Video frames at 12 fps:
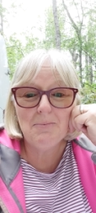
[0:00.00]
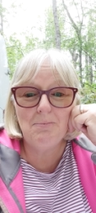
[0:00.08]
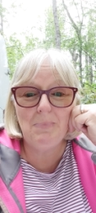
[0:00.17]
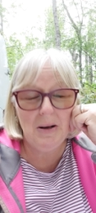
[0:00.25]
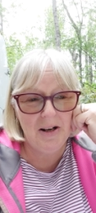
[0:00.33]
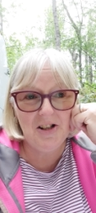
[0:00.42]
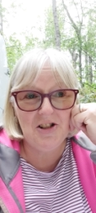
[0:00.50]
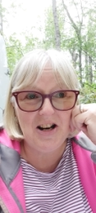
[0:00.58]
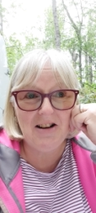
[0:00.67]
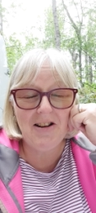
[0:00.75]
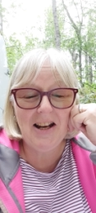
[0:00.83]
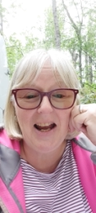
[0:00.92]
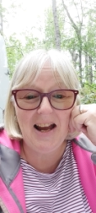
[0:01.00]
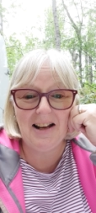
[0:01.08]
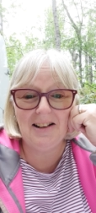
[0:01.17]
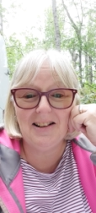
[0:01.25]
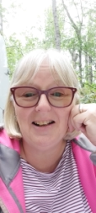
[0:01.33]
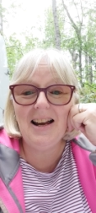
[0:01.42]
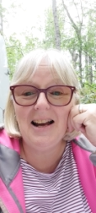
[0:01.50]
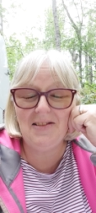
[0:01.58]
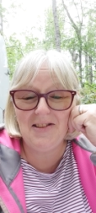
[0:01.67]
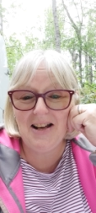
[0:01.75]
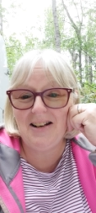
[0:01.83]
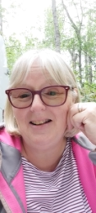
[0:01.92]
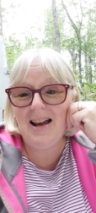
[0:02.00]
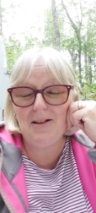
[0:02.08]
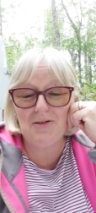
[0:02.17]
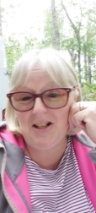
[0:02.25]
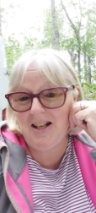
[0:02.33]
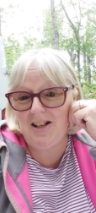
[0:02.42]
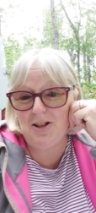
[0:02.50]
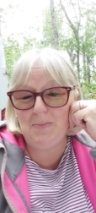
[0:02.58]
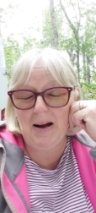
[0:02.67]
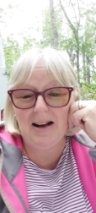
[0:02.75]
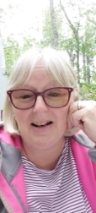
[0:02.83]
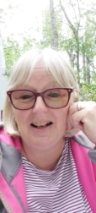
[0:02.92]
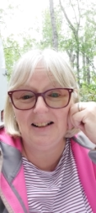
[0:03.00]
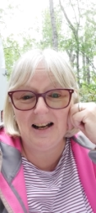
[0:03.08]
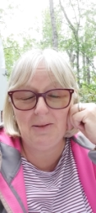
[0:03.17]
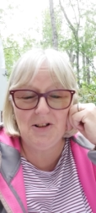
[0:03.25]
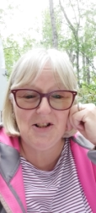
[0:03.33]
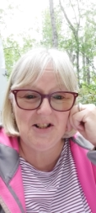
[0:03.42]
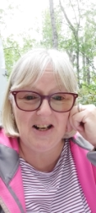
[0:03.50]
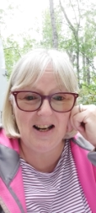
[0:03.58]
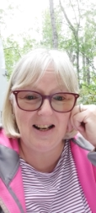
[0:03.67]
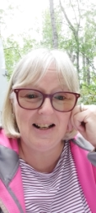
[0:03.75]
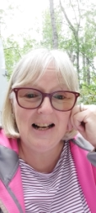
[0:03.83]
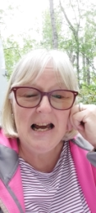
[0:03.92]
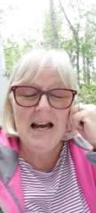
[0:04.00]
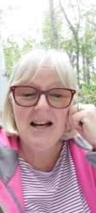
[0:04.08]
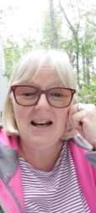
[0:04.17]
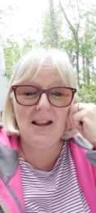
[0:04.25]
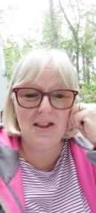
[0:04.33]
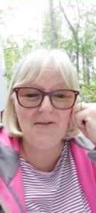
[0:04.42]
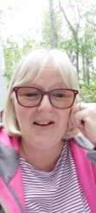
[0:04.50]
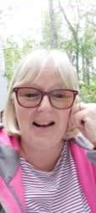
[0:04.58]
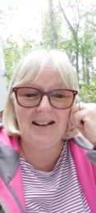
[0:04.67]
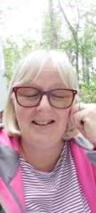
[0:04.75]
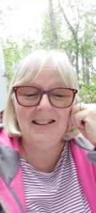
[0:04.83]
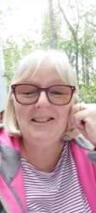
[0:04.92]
buy a jerry can, and then have to hitch back, and I would stay in the van.